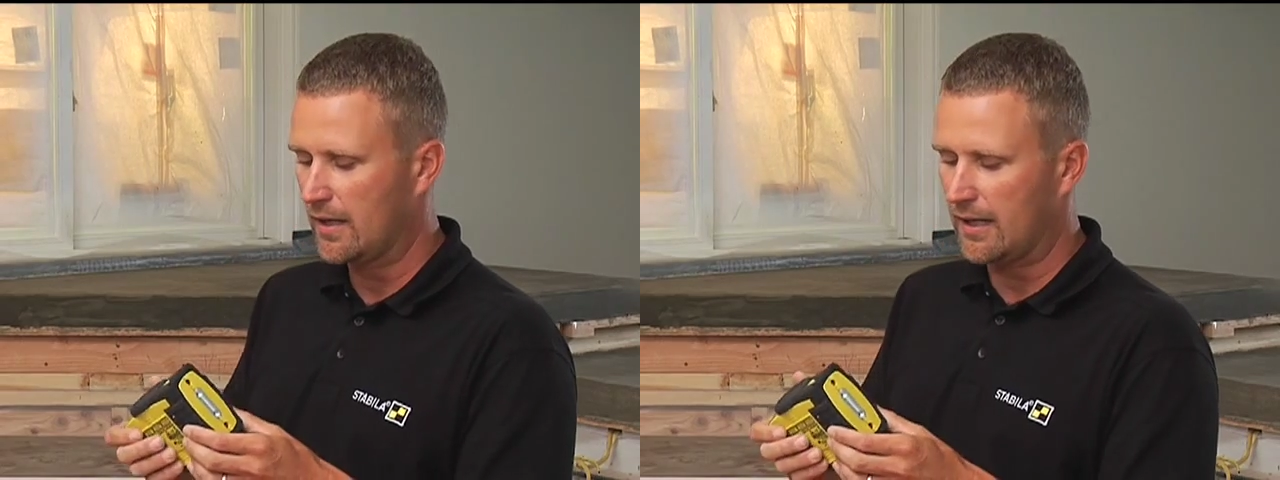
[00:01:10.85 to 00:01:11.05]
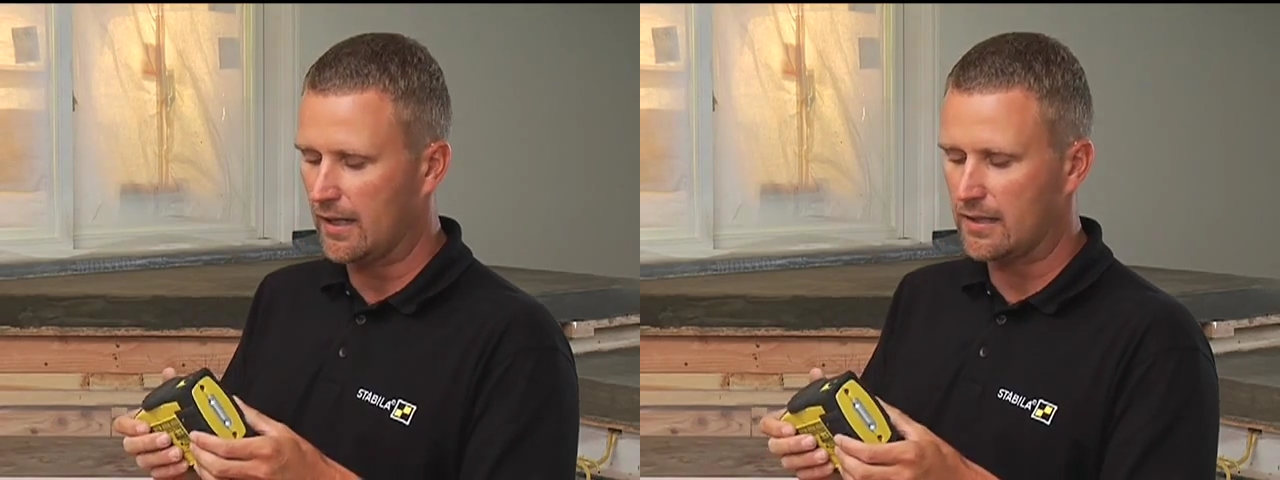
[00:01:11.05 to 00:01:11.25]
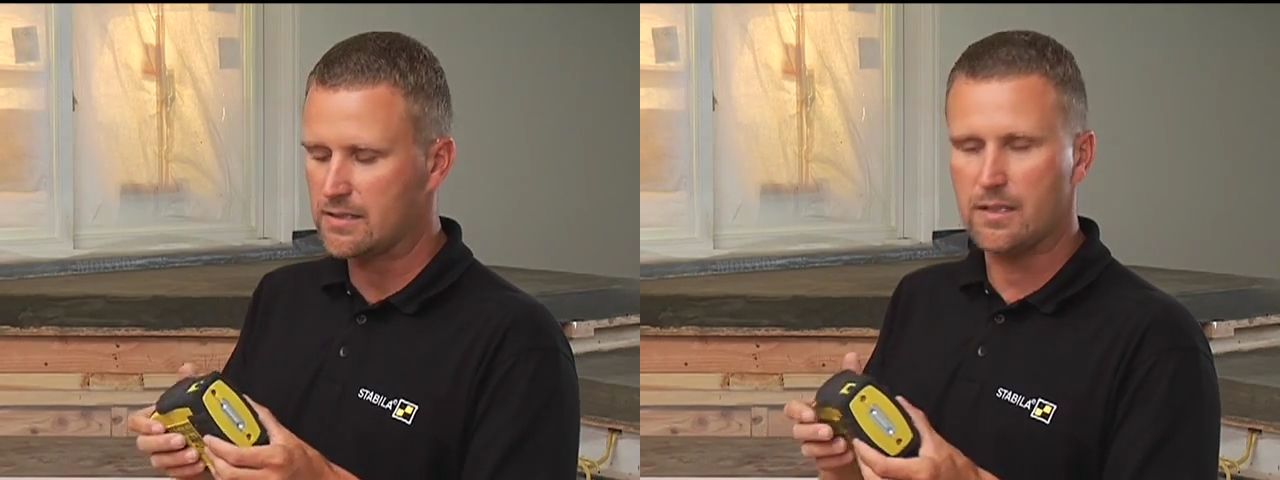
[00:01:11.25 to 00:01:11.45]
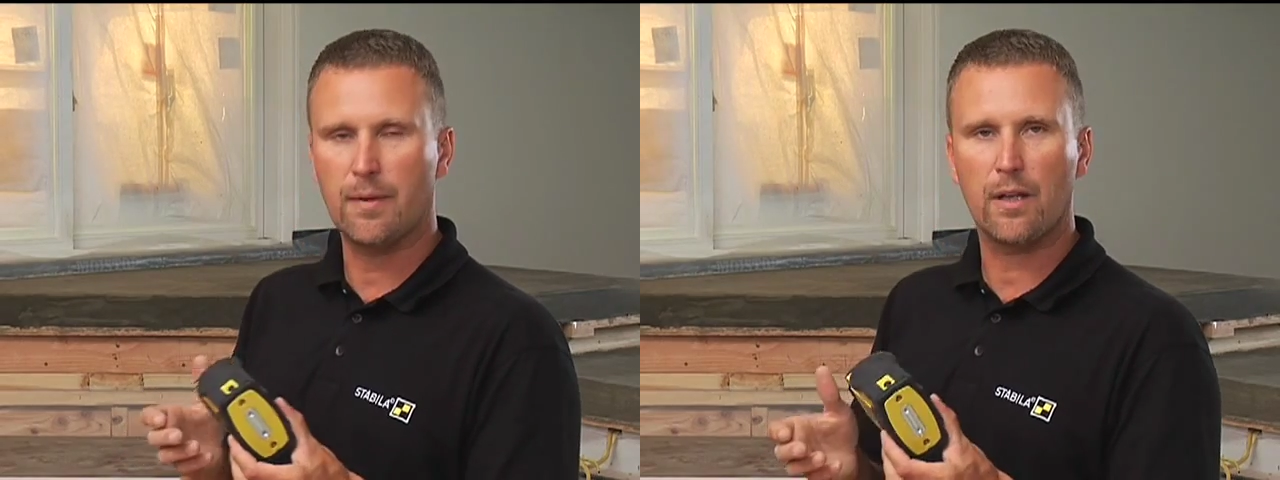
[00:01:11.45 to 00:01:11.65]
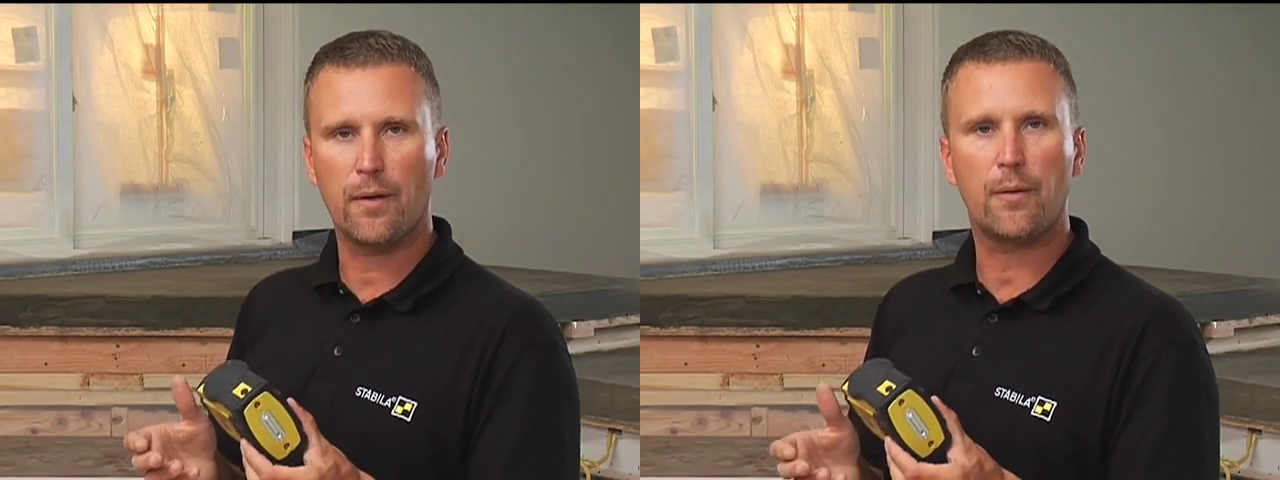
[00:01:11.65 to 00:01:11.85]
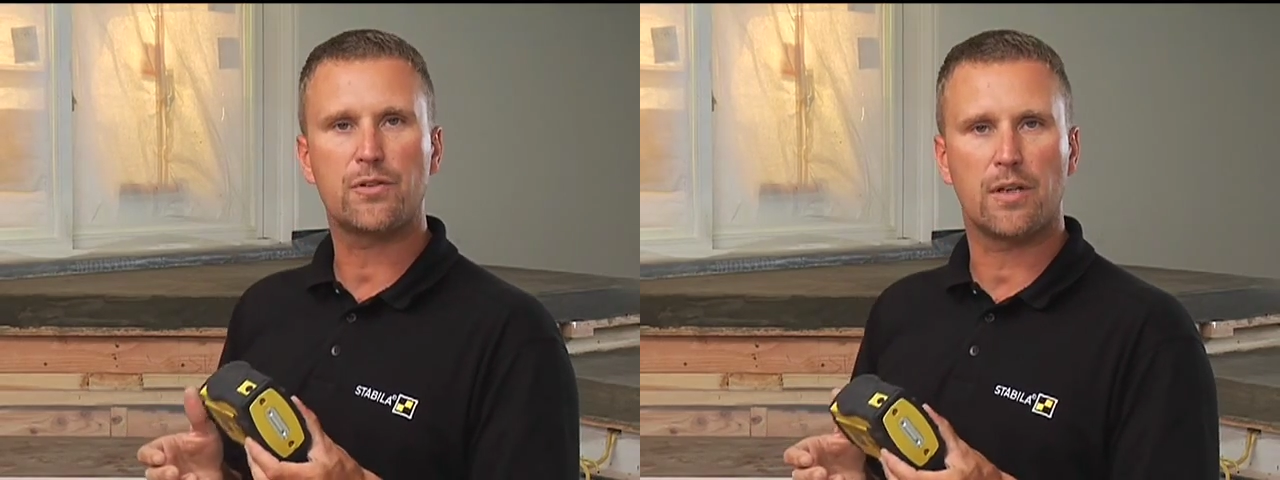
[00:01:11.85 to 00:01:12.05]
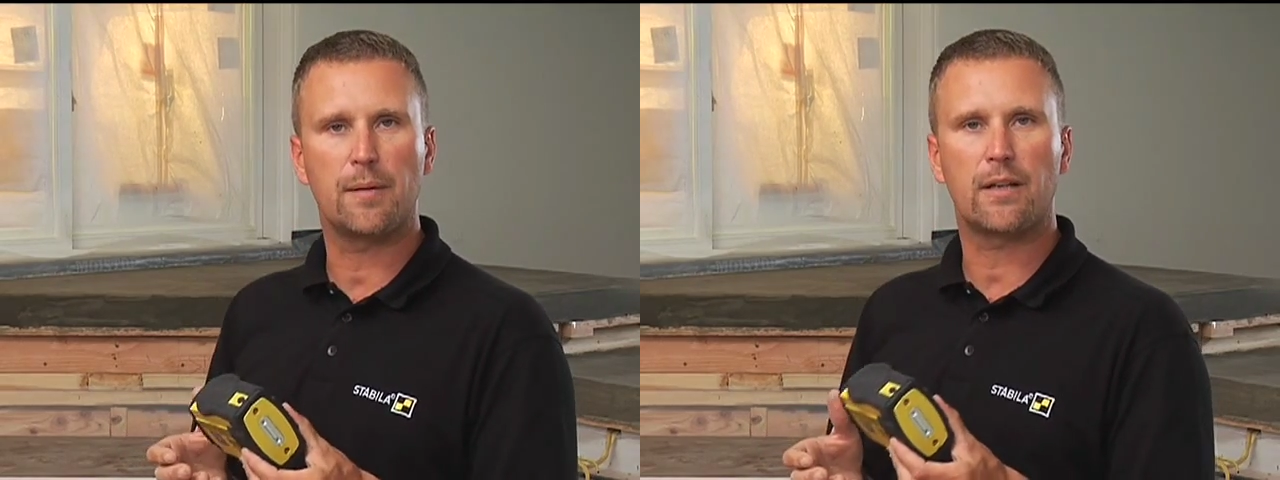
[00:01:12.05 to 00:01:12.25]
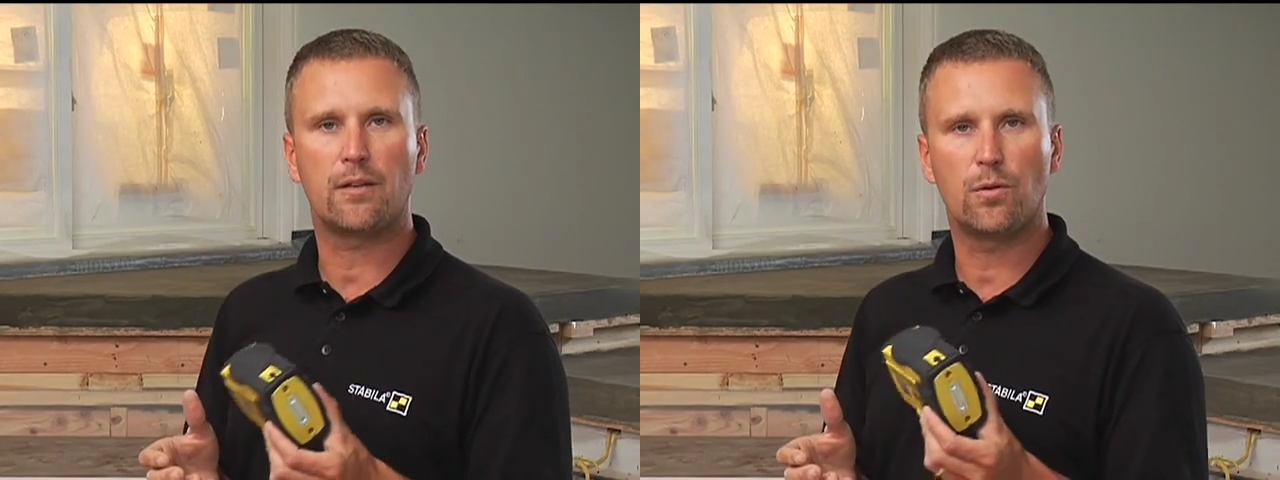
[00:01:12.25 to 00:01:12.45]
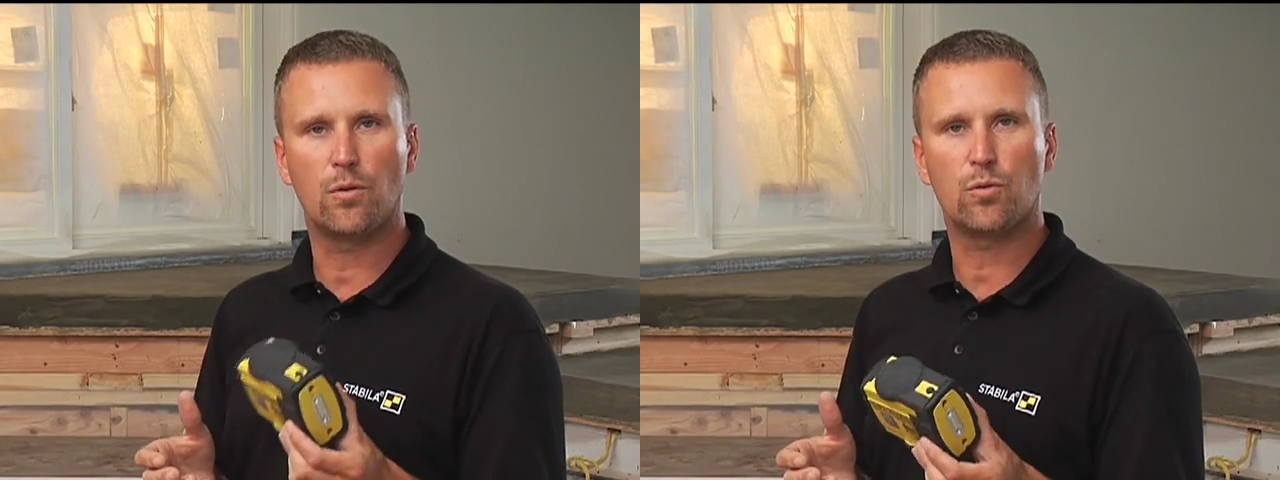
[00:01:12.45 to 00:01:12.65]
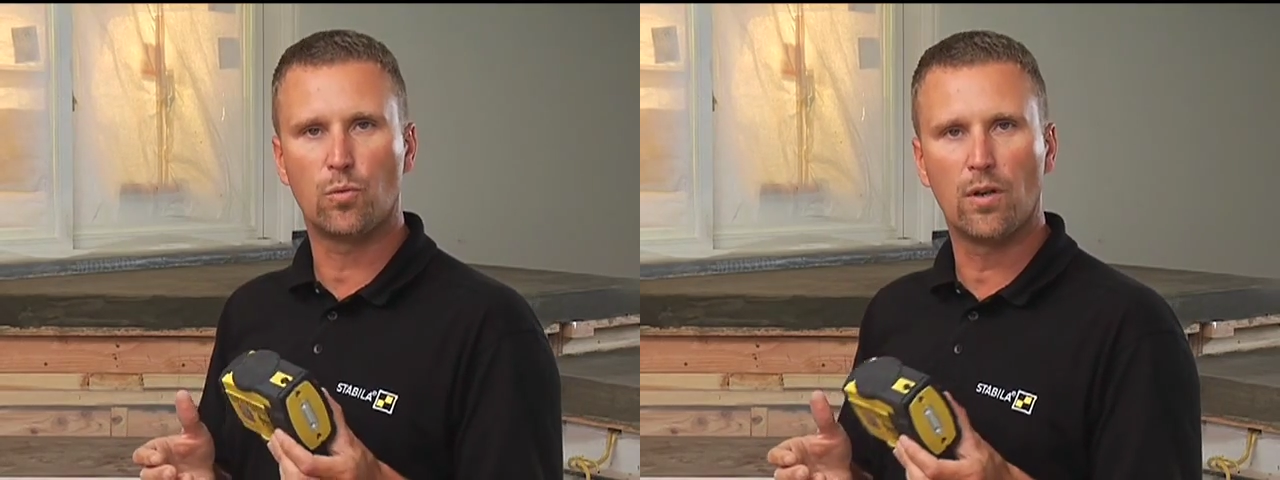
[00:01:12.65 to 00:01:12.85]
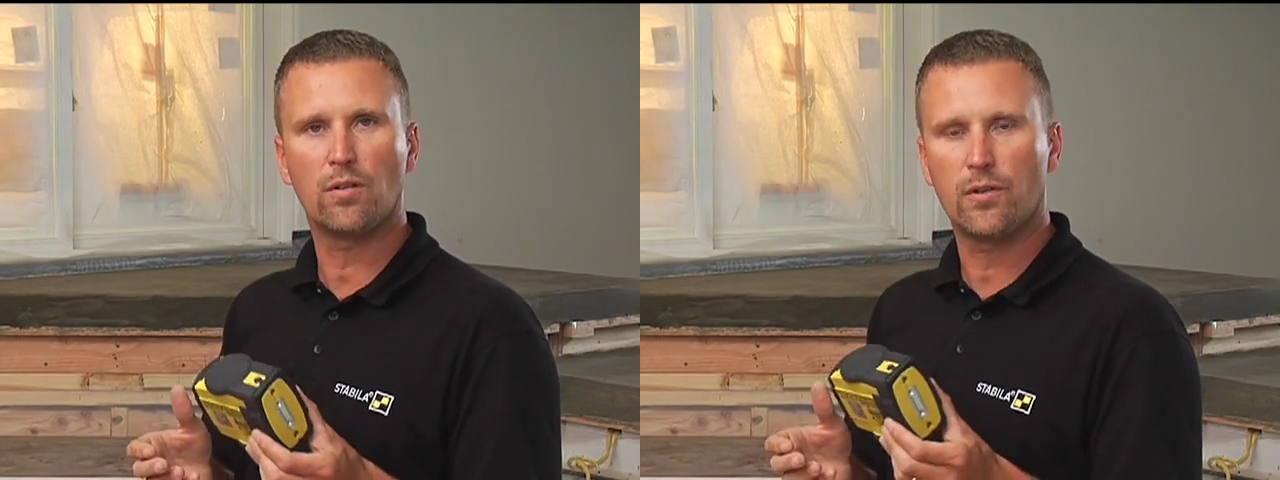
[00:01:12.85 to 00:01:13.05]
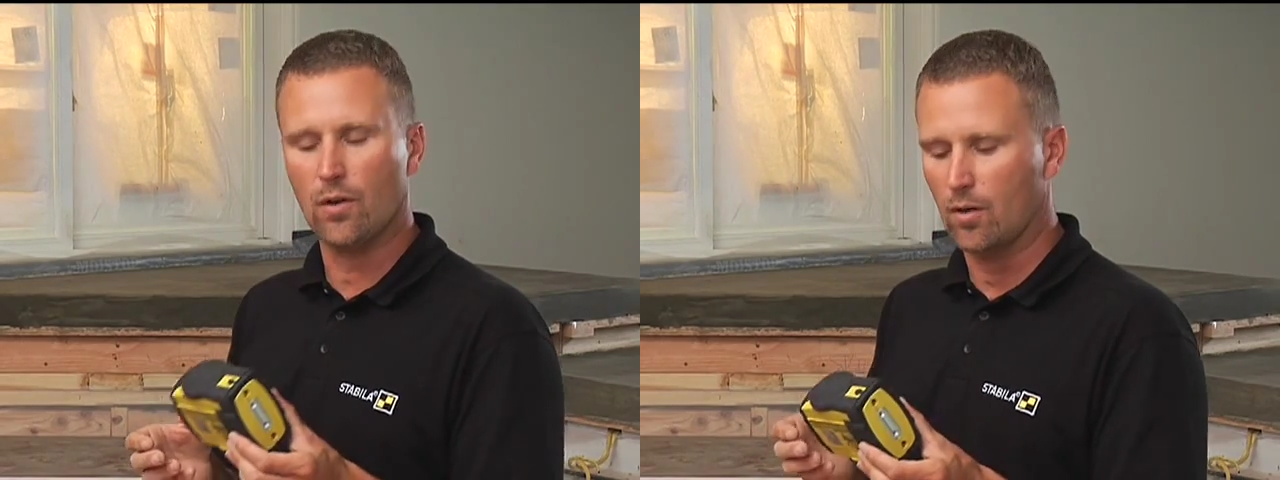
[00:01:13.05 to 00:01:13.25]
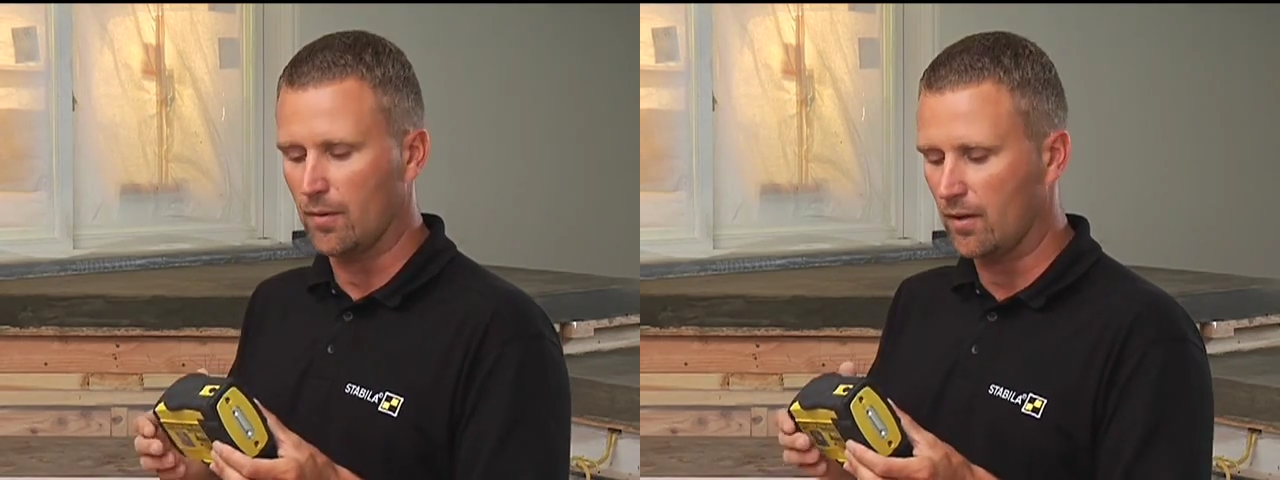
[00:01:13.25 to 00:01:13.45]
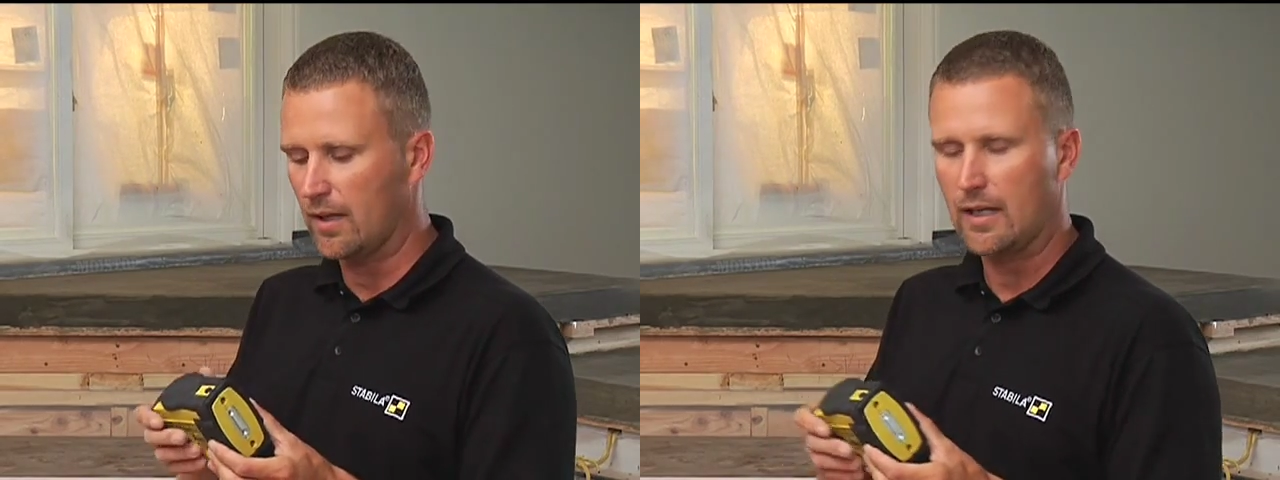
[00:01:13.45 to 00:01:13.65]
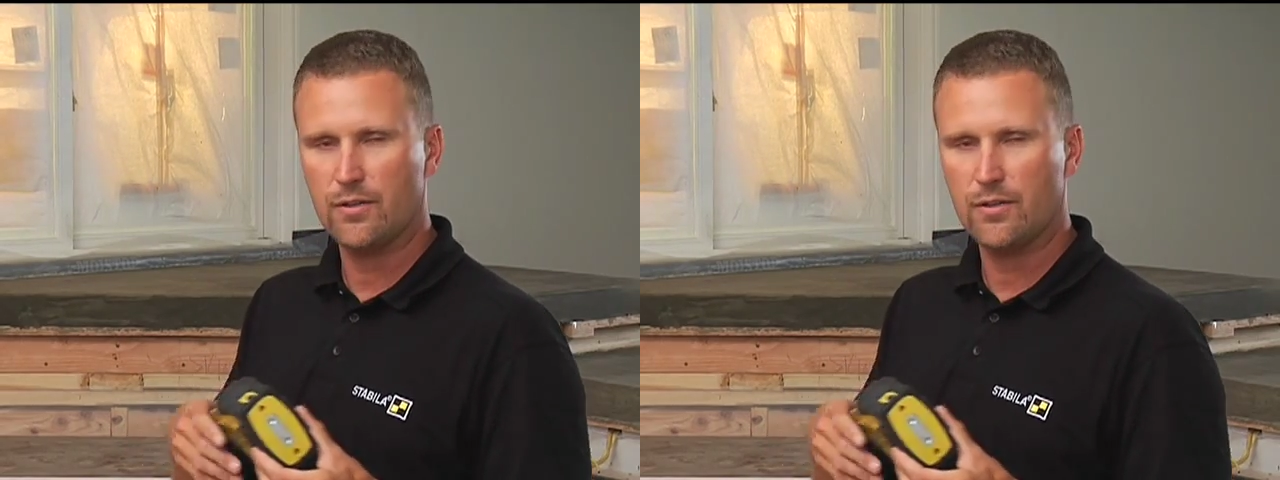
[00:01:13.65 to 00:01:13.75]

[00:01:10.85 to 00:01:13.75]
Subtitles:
At Stabila, we always try to make the tools real durable